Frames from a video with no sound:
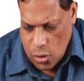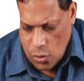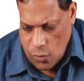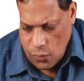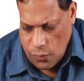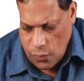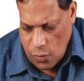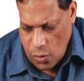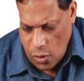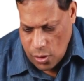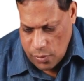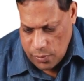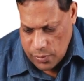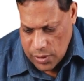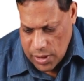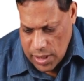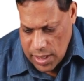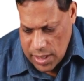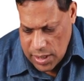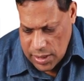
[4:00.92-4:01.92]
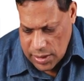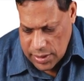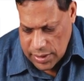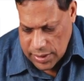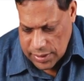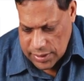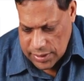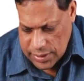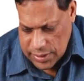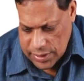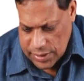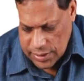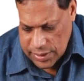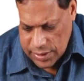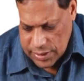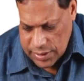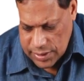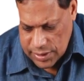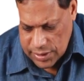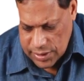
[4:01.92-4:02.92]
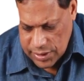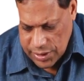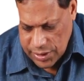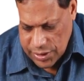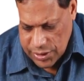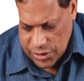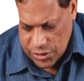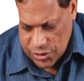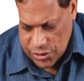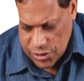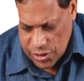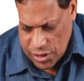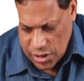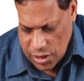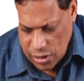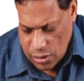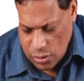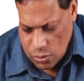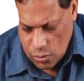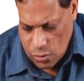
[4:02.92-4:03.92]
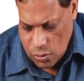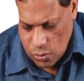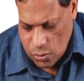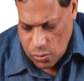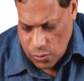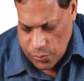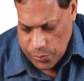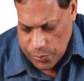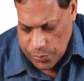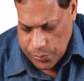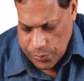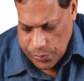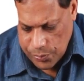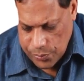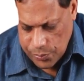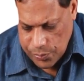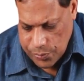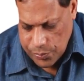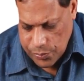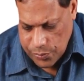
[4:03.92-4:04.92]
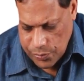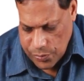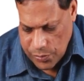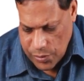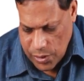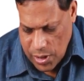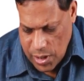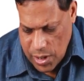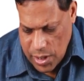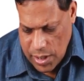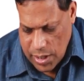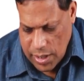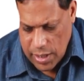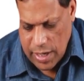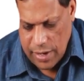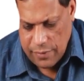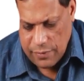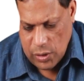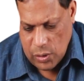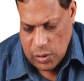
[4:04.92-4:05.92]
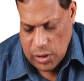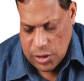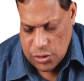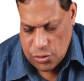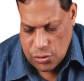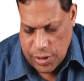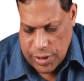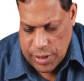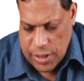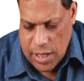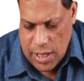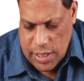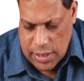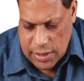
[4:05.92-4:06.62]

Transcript: to form this is the sternoclavicular joint.